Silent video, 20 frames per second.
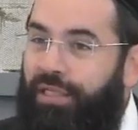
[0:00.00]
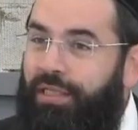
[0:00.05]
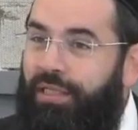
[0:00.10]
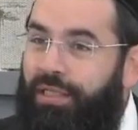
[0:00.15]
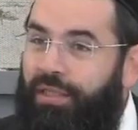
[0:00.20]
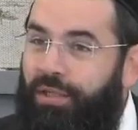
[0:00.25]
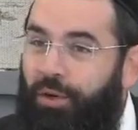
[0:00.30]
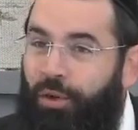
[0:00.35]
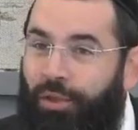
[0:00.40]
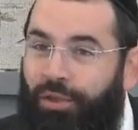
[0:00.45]

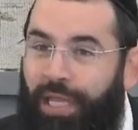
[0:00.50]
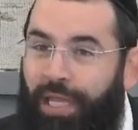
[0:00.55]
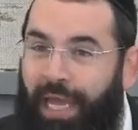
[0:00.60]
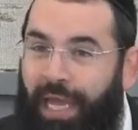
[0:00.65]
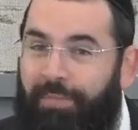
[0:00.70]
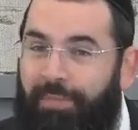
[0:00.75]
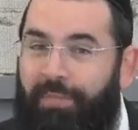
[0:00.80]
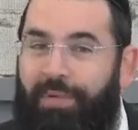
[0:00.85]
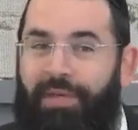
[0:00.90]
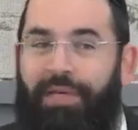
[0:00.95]
the whole
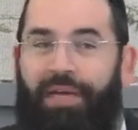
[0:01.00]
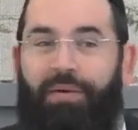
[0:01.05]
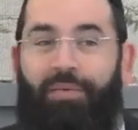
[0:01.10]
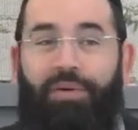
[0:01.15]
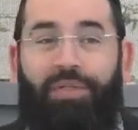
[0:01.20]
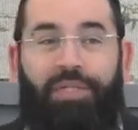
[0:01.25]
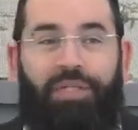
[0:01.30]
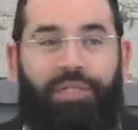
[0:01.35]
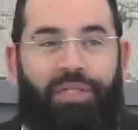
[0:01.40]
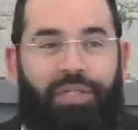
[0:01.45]
time. I
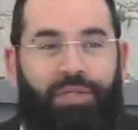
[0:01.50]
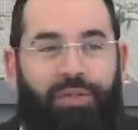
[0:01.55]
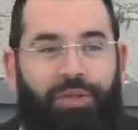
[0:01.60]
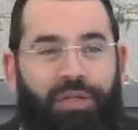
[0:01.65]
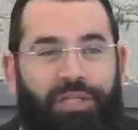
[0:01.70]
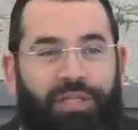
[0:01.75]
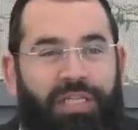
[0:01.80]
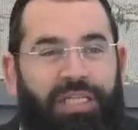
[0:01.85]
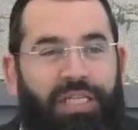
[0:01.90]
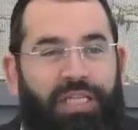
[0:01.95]
want you to
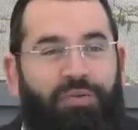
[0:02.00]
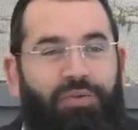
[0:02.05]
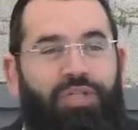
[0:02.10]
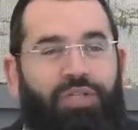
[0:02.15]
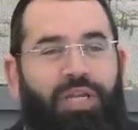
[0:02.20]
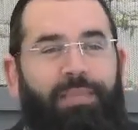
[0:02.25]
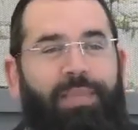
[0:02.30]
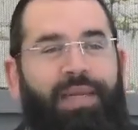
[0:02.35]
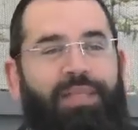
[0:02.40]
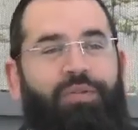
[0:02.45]
learn it in
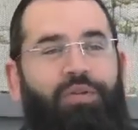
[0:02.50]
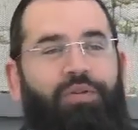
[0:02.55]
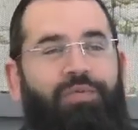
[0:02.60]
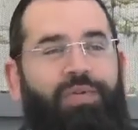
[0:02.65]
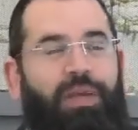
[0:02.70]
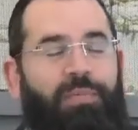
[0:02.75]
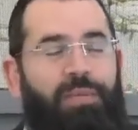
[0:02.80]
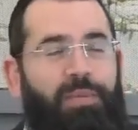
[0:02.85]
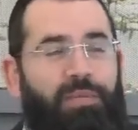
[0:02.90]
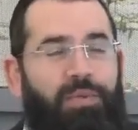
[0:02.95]
Shabbatot
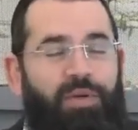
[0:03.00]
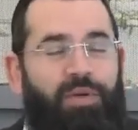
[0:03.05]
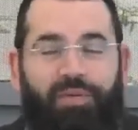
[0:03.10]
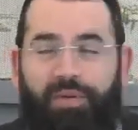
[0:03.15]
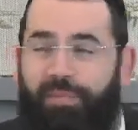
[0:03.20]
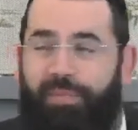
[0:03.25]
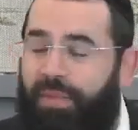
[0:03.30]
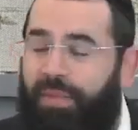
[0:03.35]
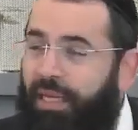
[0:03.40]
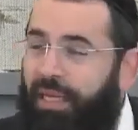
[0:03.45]
v'yamim
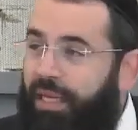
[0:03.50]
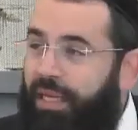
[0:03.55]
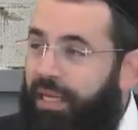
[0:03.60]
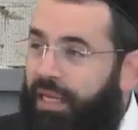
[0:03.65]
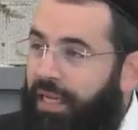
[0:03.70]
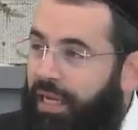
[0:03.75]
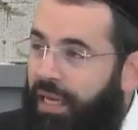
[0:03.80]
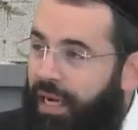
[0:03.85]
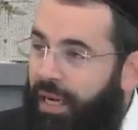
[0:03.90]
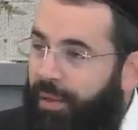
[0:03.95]
tovim.
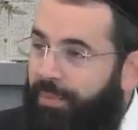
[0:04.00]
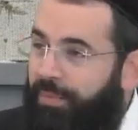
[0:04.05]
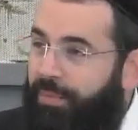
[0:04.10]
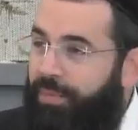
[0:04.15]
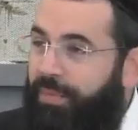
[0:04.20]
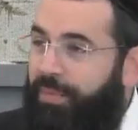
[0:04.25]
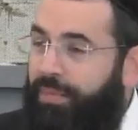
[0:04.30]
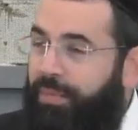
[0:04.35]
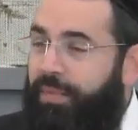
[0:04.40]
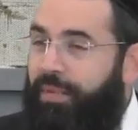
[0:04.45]

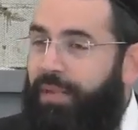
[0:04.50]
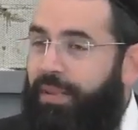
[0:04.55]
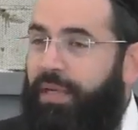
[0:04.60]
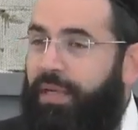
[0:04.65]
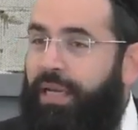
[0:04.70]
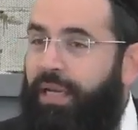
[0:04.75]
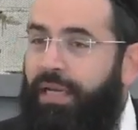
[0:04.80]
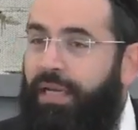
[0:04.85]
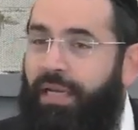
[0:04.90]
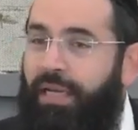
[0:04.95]

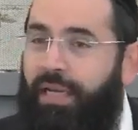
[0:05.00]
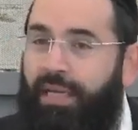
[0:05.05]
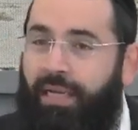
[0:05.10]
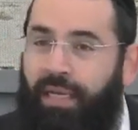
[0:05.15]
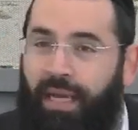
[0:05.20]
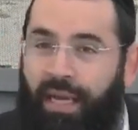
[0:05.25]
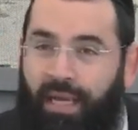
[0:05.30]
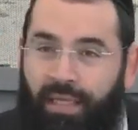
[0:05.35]
Ella